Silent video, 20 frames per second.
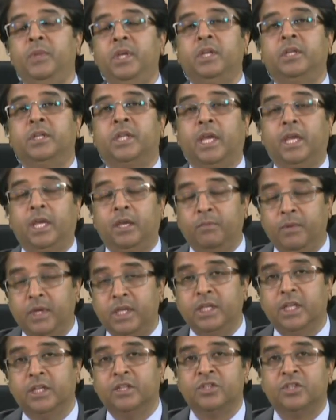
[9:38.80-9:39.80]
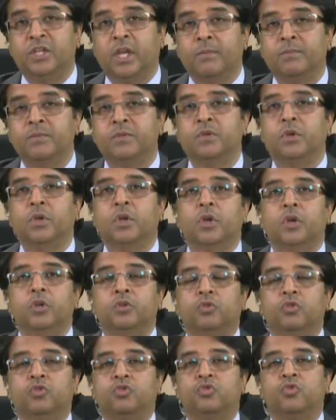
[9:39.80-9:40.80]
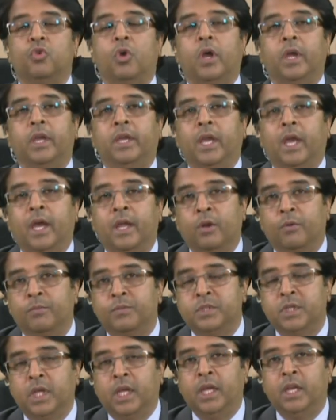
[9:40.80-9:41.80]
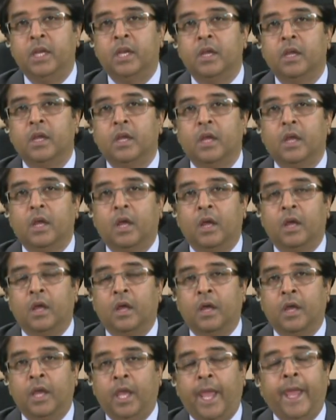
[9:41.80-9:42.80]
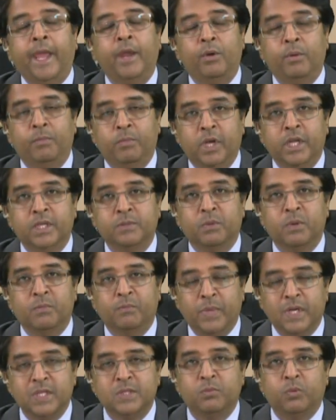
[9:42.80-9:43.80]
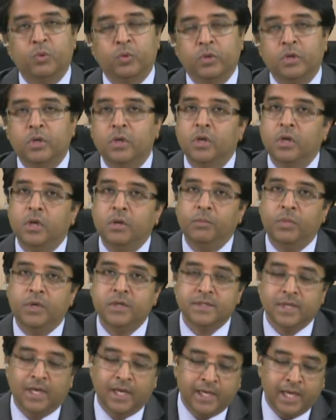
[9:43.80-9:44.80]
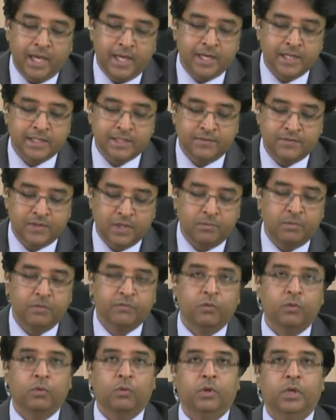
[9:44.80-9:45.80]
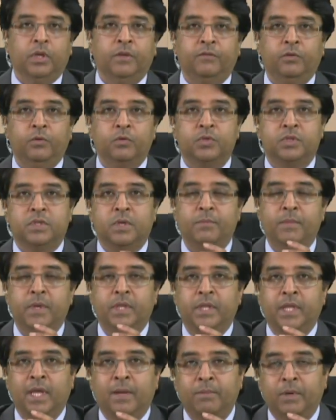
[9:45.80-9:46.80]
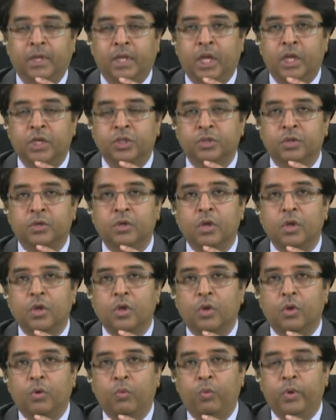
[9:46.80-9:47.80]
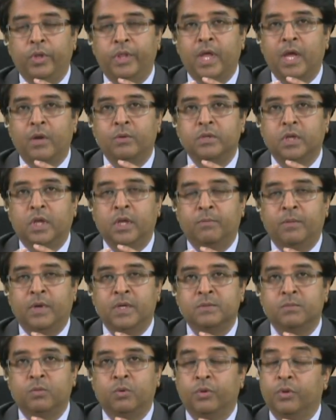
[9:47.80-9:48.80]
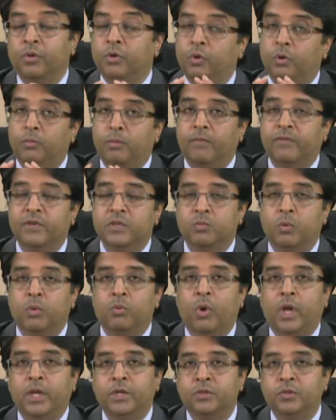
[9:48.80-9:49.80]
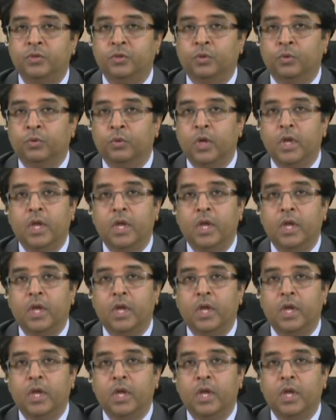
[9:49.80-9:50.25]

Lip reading: take immediate steps to try and obtain a replacement passport. Because again, as I've said before, if you submit the application without a passport, the Home Office will write to you